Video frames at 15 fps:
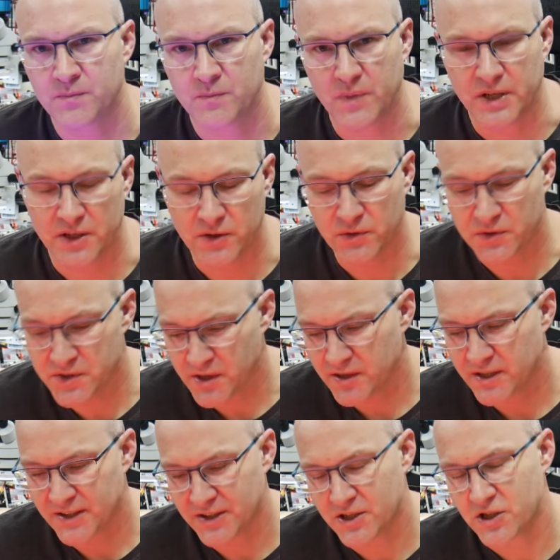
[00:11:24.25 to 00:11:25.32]
But you can also
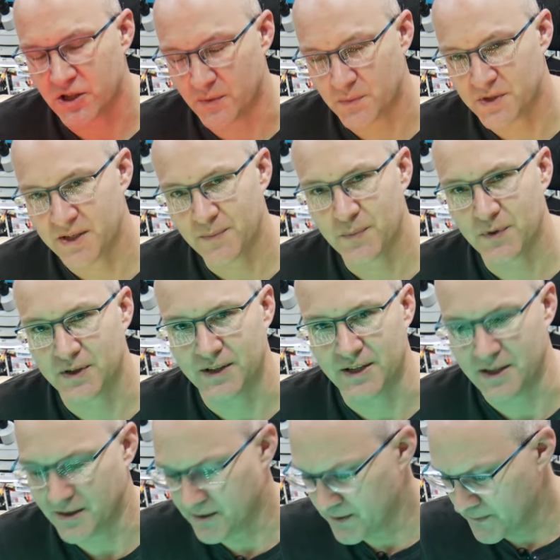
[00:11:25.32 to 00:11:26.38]
get the chip
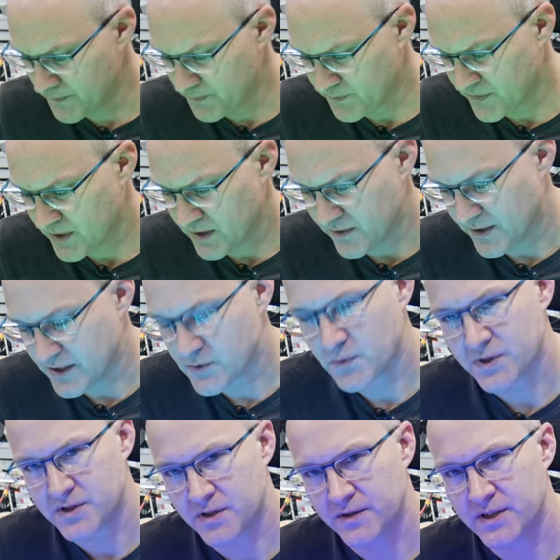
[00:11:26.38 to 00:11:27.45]
separately. That's
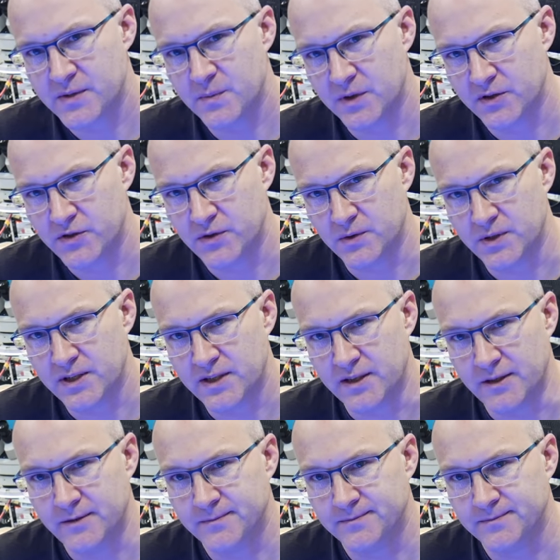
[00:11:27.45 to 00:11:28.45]
what's on this module here.